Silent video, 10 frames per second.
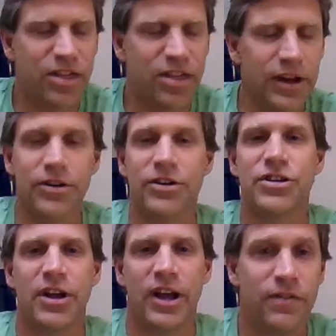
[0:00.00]

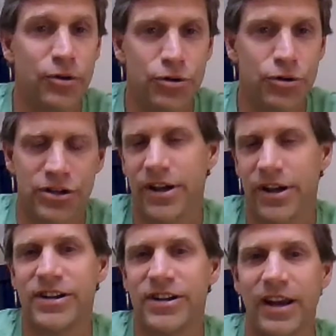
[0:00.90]
thinkers and futurists that
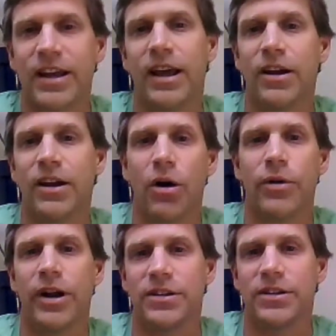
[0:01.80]
are dedicated
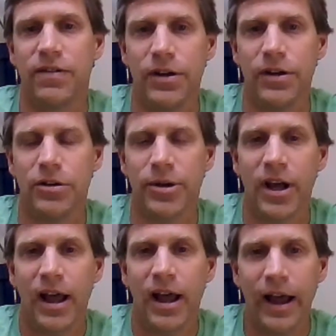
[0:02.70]
already to the field. But
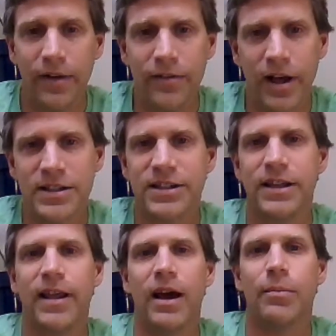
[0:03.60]
I have not
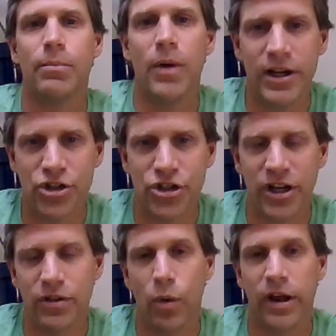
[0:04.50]
seen that much
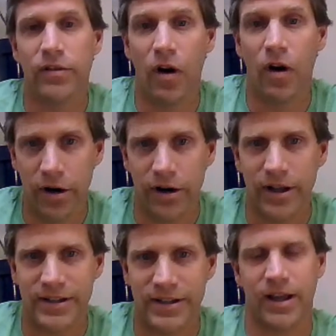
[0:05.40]
in the way of art
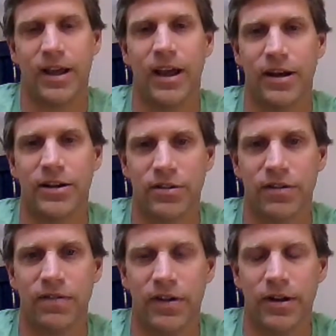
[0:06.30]
dedicated to the
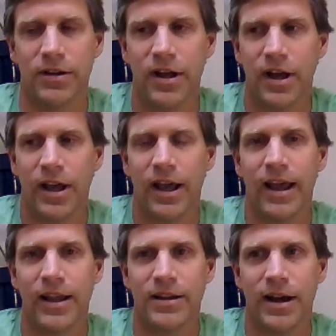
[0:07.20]
field,
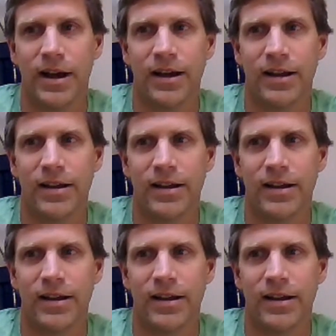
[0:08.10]
and uh,